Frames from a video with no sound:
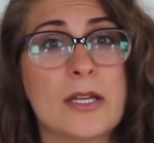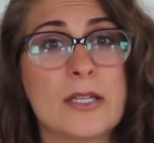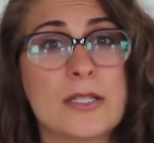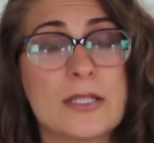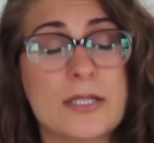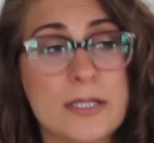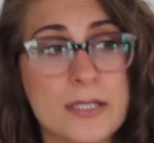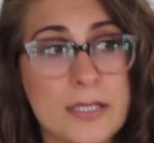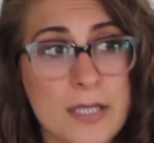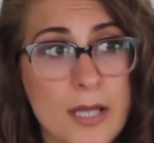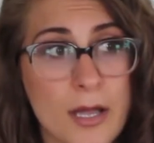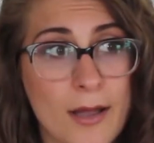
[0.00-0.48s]

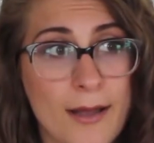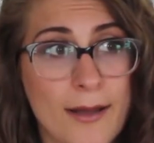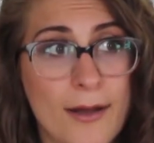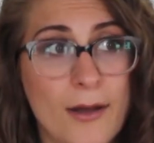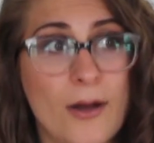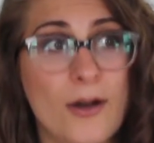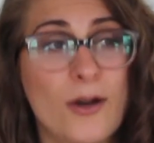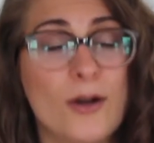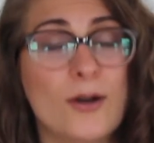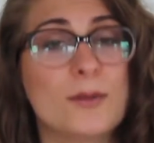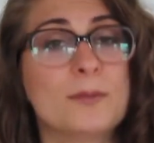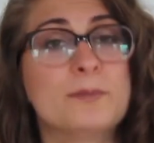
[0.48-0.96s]

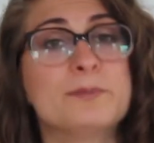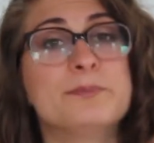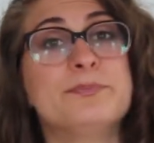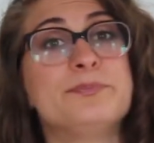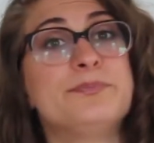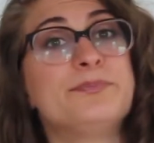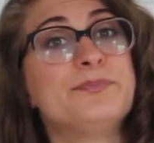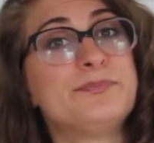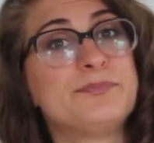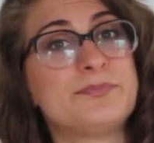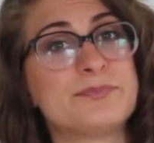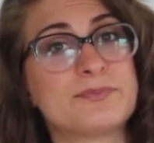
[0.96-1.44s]
So
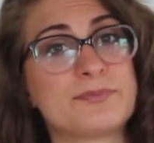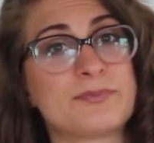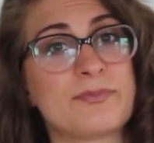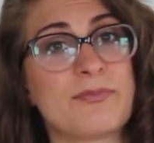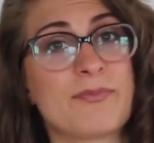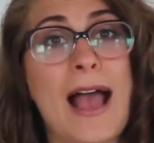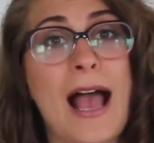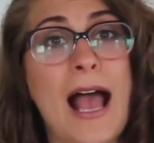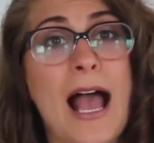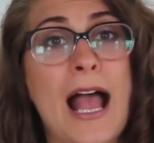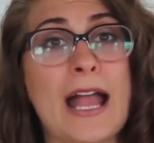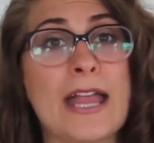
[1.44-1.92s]

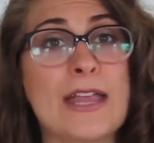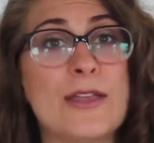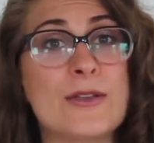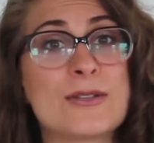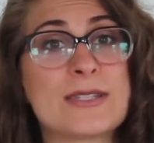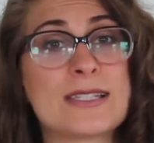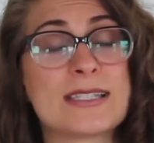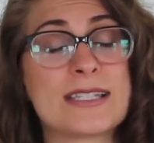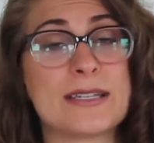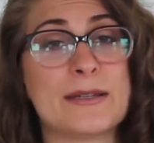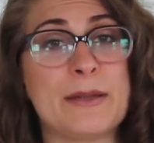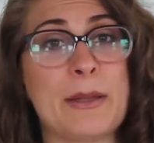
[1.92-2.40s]
I
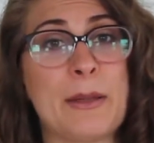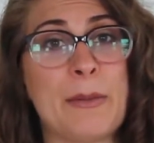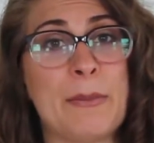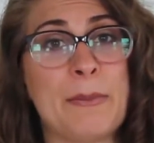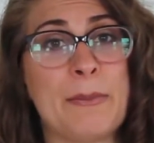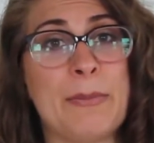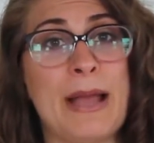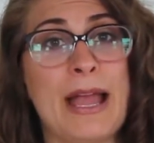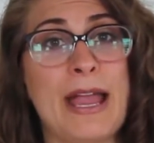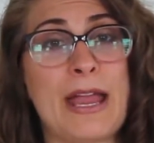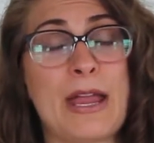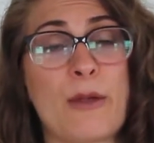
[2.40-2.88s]
used to
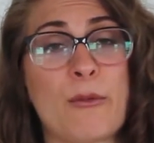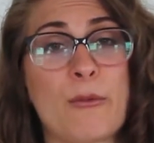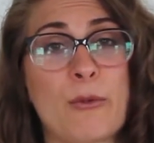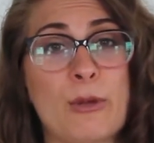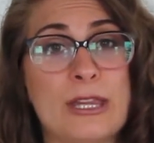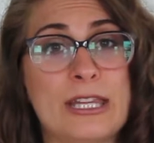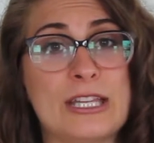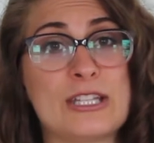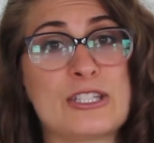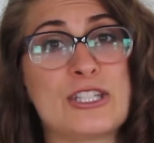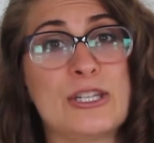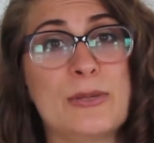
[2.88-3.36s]
buy
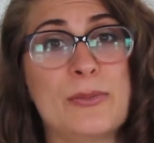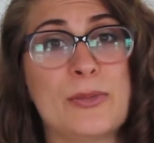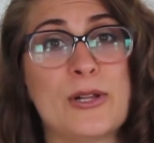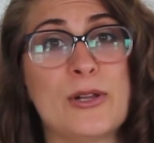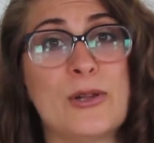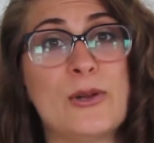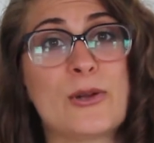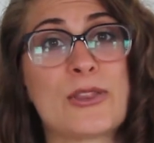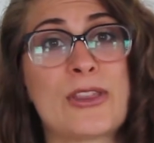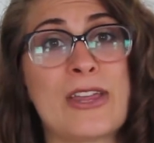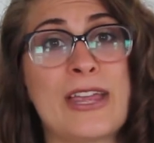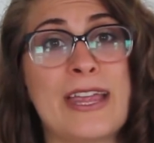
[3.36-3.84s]
really cheap
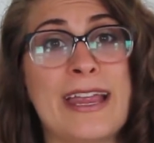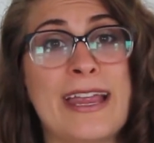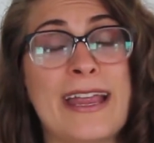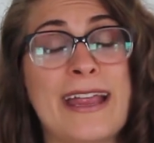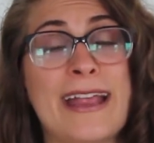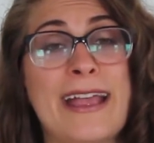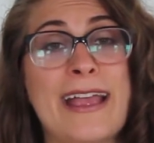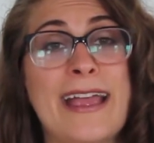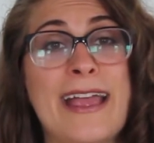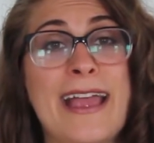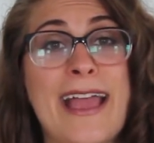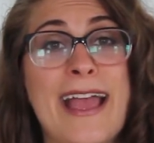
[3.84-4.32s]

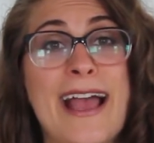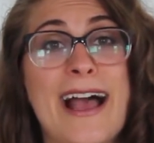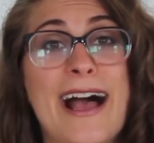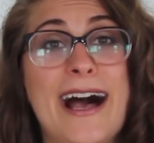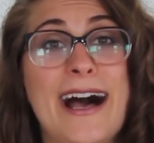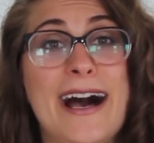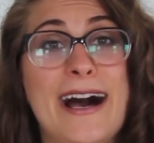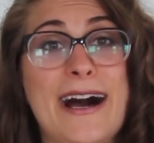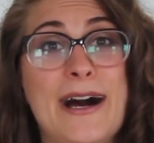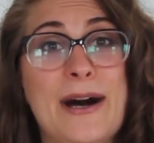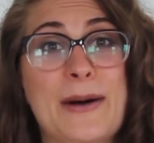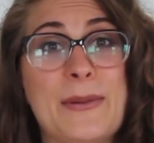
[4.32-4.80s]
clothing
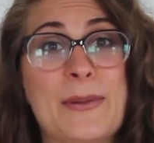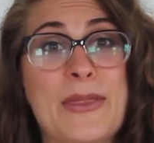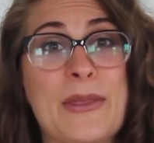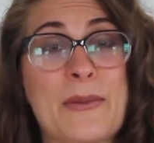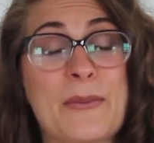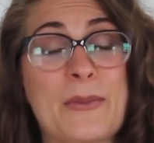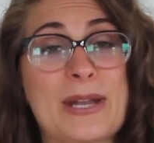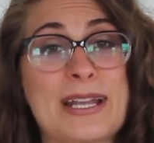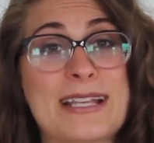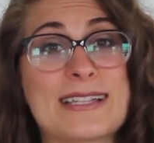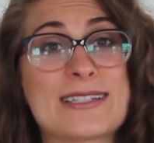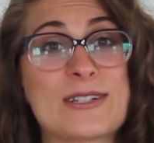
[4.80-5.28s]
um, and
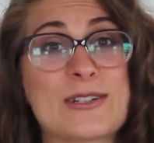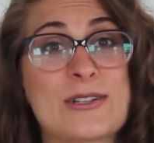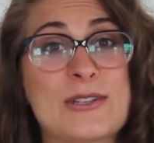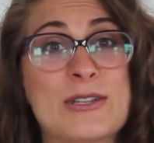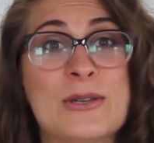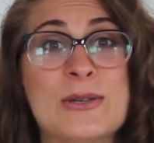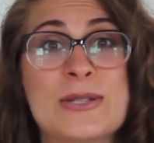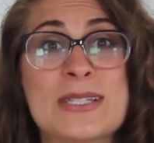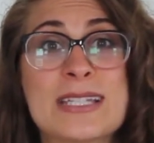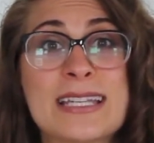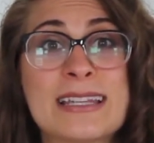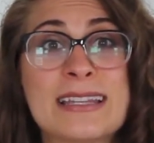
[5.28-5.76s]
then when I started
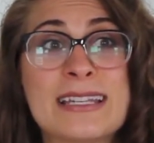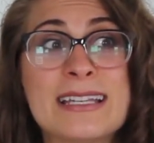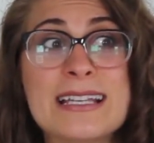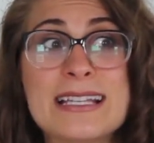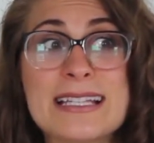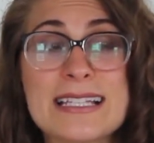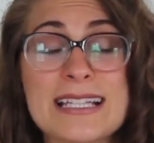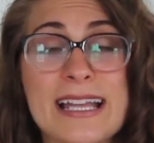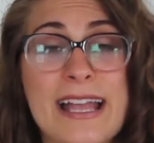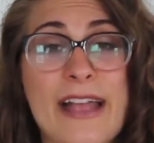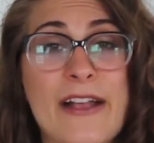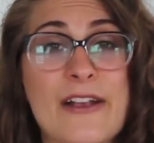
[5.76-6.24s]
using
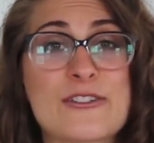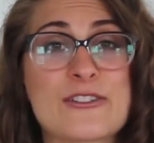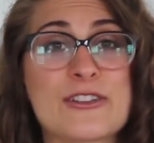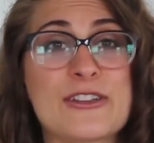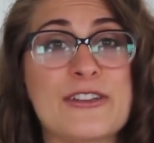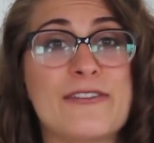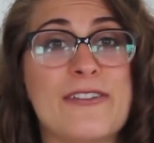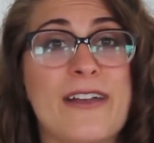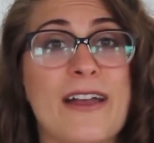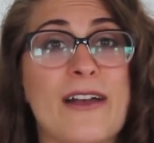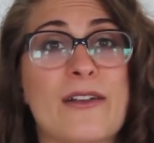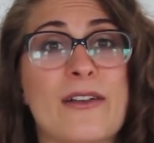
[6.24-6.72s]
this, I
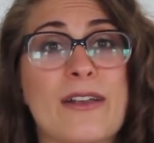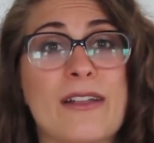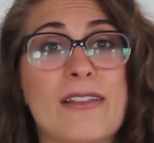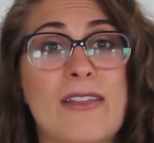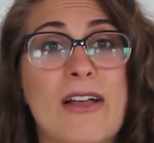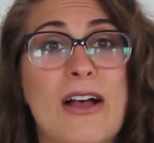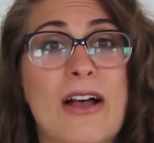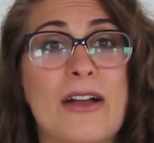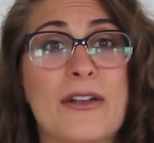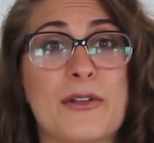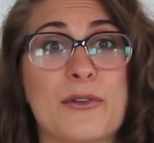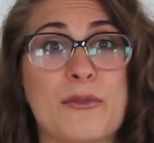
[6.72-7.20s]
actually found a
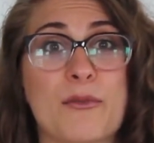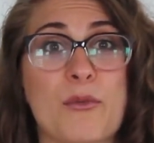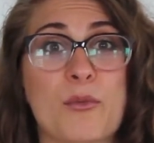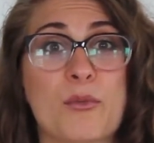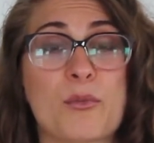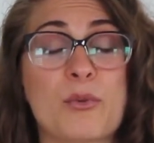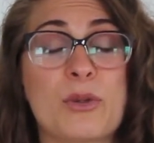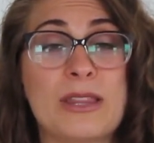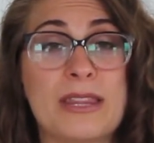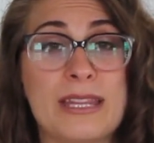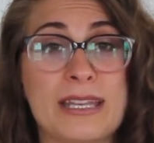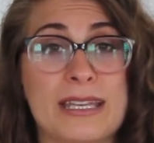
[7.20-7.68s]
lot
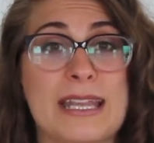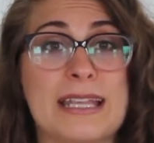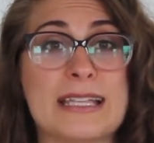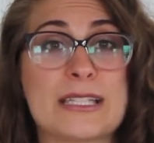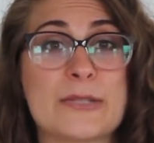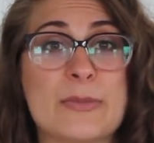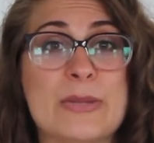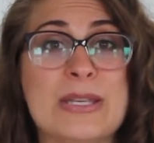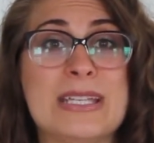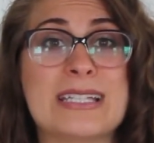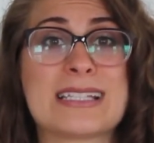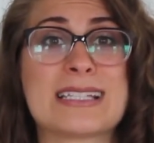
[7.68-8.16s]
of really
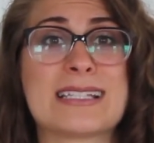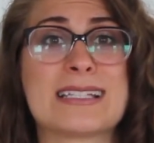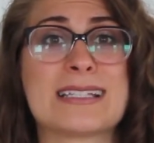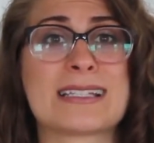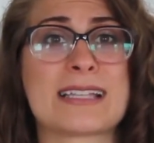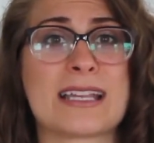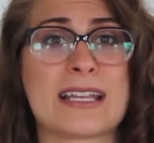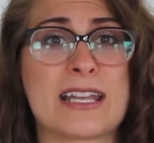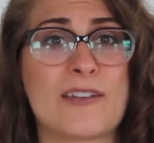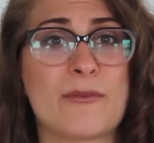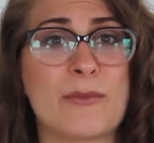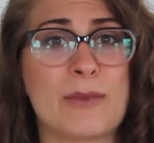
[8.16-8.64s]
nice
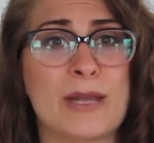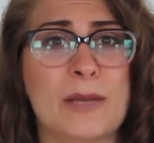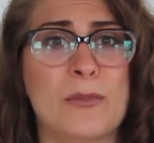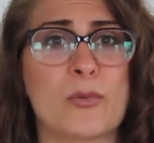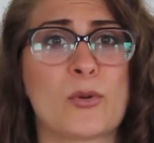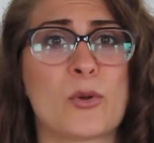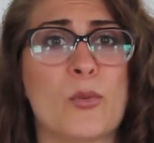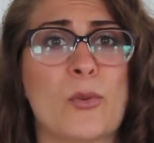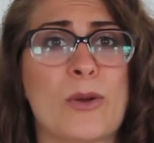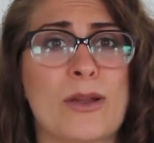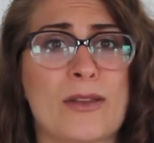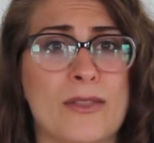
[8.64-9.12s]
pieces and I've been
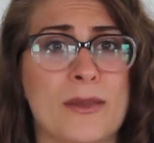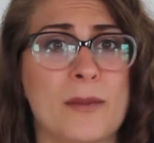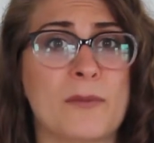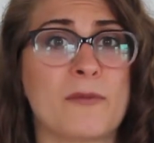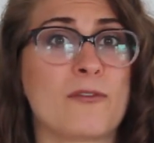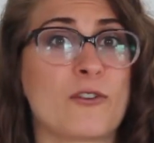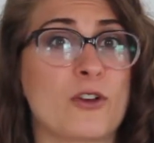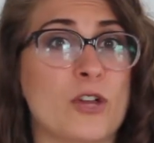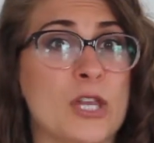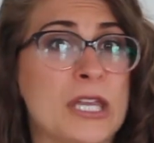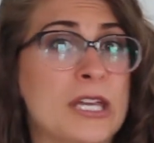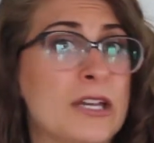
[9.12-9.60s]
able to wear them
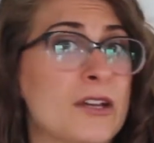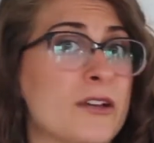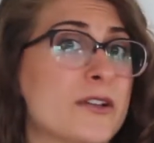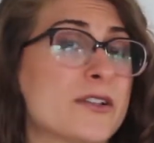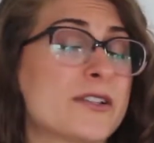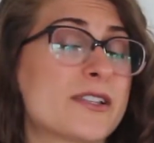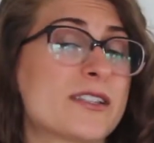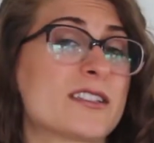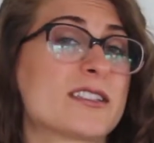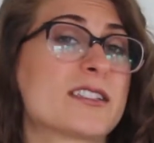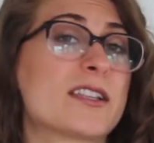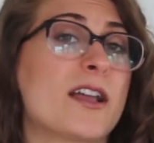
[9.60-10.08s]
for
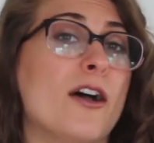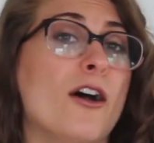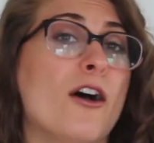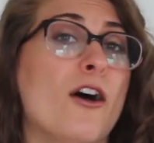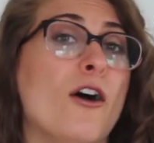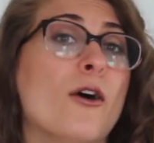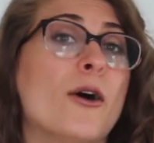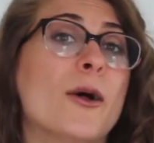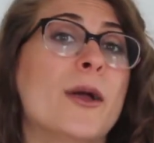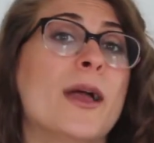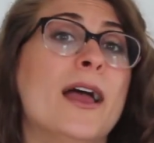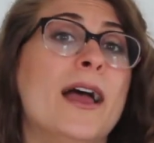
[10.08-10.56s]
years.
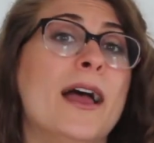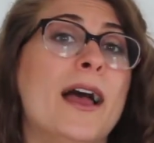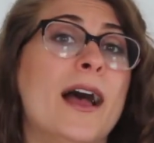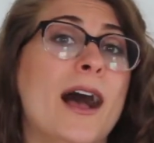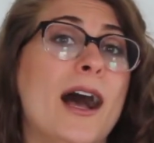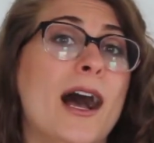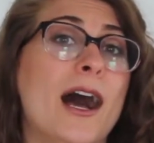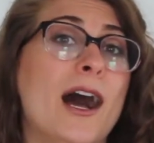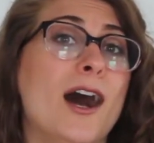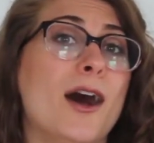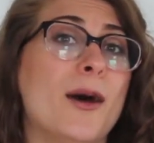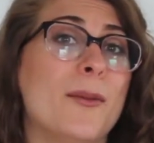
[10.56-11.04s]
So
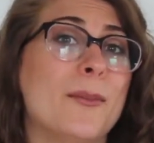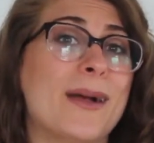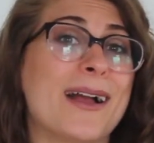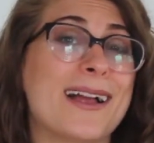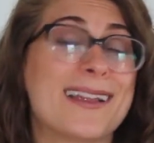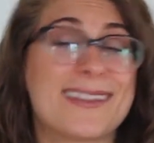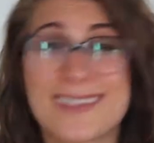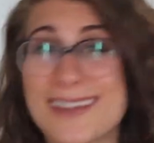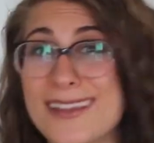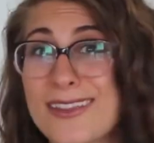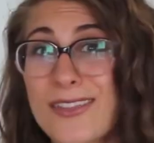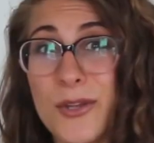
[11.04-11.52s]
um,
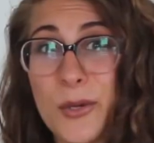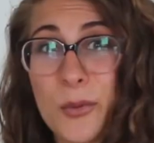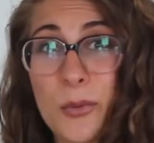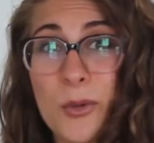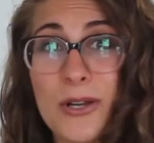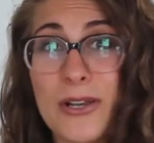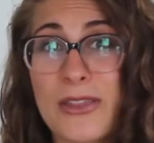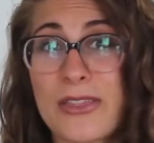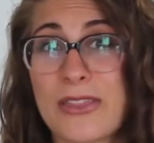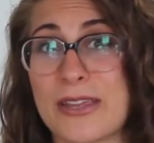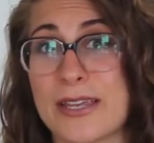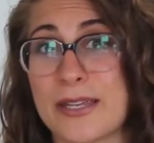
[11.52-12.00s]
I think they're
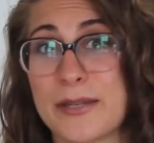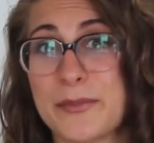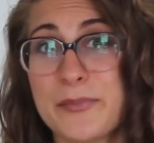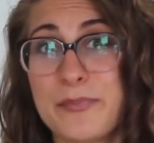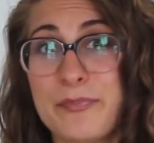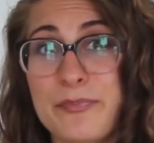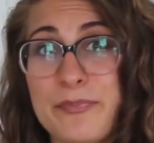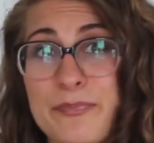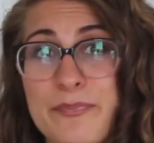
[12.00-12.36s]
worth it.